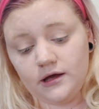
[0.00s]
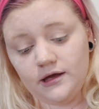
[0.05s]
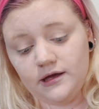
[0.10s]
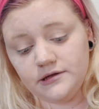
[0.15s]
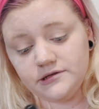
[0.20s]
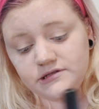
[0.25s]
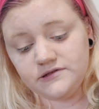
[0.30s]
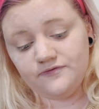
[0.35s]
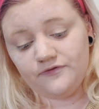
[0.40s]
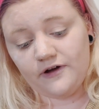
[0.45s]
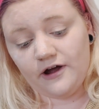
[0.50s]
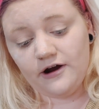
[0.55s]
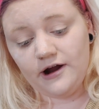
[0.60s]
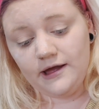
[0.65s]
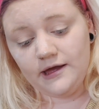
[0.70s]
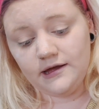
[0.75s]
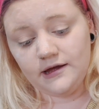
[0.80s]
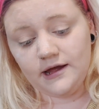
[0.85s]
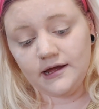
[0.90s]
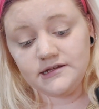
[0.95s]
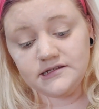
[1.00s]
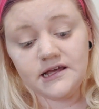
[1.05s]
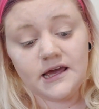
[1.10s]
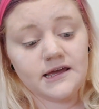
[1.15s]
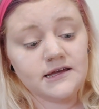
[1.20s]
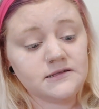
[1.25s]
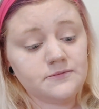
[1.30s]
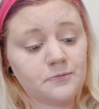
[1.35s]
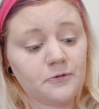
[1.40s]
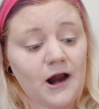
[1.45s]
it
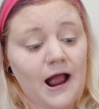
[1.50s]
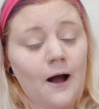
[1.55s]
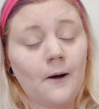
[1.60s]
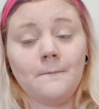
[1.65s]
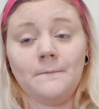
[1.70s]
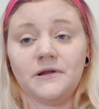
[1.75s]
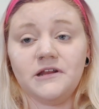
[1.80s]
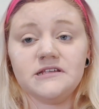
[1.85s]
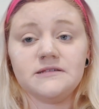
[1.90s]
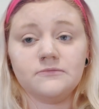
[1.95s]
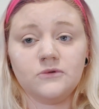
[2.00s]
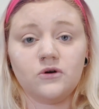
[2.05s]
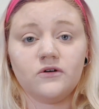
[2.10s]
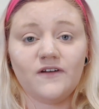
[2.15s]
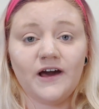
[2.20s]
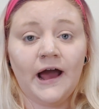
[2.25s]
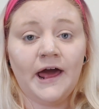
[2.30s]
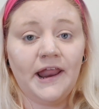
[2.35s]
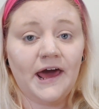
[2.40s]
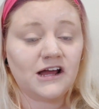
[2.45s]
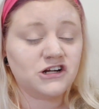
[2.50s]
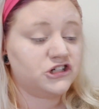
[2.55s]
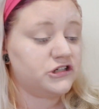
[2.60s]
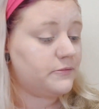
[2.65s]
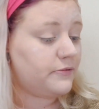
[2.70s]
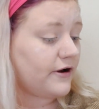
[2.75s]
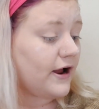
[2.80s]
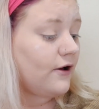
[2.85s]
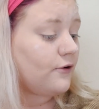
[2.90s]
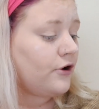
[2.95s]
is brown, but it's more of like an ashy
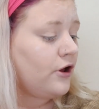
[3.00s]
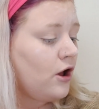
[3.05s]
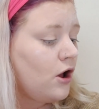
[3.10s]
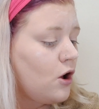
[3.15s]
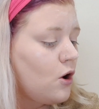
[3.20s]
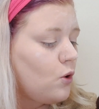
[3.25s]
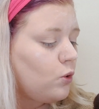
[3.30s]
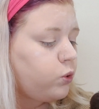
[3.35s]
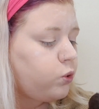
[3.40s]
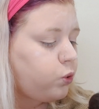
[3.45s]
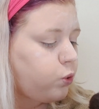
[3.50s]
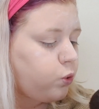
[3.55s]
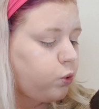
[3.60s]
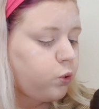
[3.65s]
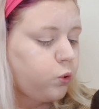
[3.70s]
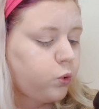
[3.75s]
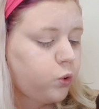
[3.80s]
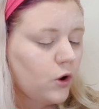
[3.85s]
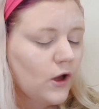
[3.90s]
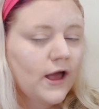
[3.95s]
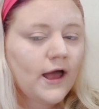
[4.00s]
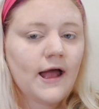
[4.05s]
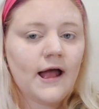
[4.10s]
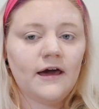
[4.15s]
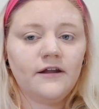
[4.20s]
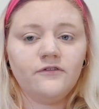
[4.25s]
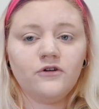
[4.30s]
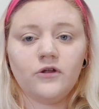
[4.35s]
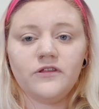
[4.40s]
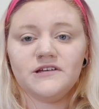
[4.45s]
brown.
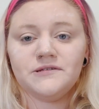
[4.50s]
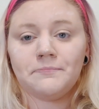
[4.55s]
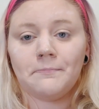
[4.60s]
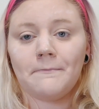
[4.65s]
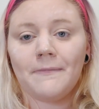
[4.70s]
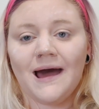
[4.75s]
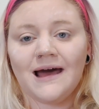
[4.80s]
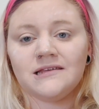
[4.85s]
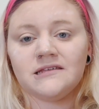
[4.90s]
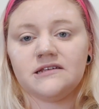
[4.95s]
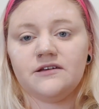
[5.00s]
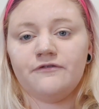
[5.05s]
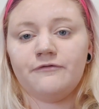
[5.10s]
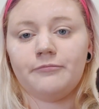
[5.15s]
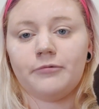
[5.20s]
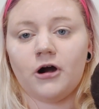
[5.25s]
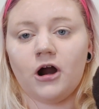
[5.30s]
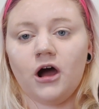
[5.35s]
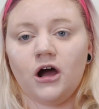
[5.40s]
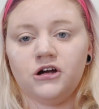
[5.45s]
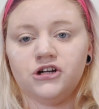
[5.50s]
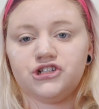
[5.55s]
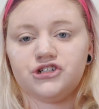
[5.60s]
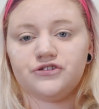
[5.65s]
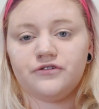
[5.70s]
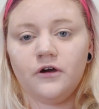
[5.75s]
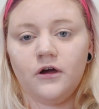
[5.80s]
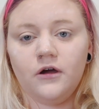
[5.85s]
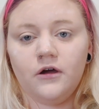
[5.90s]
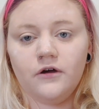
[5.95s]
And I've got this massive
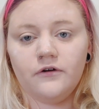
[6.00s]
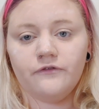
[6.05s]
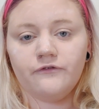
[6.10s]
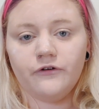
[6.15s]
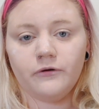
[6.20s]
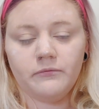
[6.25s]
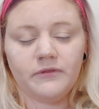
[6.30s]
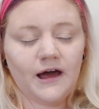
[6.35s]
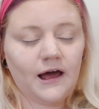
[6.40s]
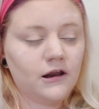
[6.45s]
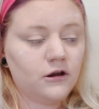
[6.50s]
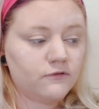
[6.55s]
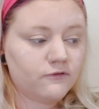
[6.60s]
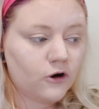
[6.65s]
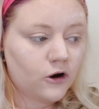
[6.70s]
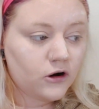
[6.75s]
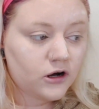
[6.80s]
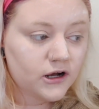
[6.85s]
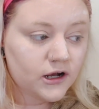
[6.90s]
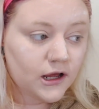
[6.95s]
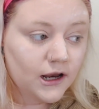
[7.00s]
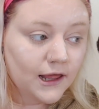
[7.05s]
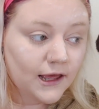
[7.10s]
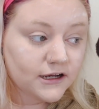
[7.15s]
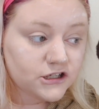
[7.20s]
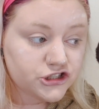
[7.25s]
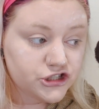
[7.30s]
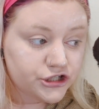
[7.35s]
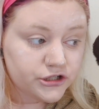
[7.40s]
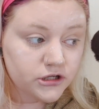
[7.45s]
brush from that La Roque
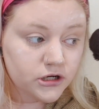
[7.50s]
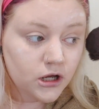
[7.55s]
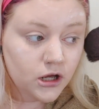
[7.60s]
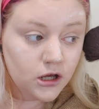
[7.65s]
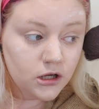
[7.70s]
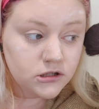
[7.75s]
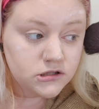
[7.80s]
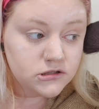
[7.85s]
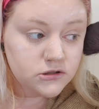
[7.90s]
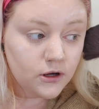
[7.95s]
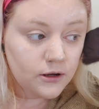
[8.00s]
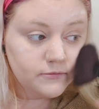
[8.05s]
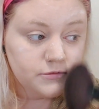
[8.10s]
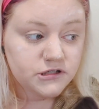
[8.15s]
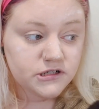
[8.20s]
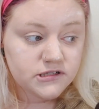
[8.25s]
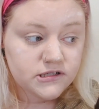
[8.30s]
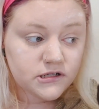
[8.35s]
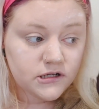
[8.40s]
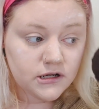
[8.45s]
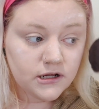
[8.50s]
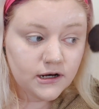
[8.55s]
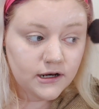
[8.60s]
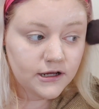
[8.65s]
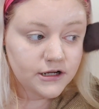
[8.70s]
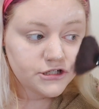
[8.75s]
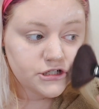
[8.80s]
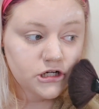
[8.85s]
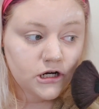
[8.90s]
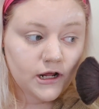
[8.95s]
collection. So I'm just gonna
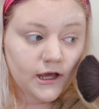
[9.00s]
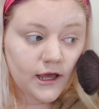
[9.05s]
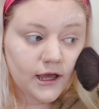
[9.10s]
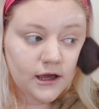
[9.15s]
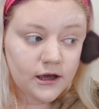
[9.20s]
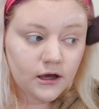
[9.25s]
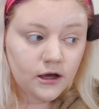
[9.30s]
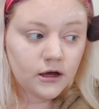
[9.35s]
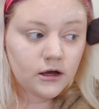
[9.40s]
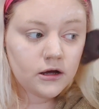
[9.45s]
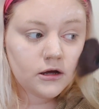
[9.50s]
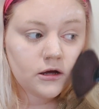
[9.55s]
literally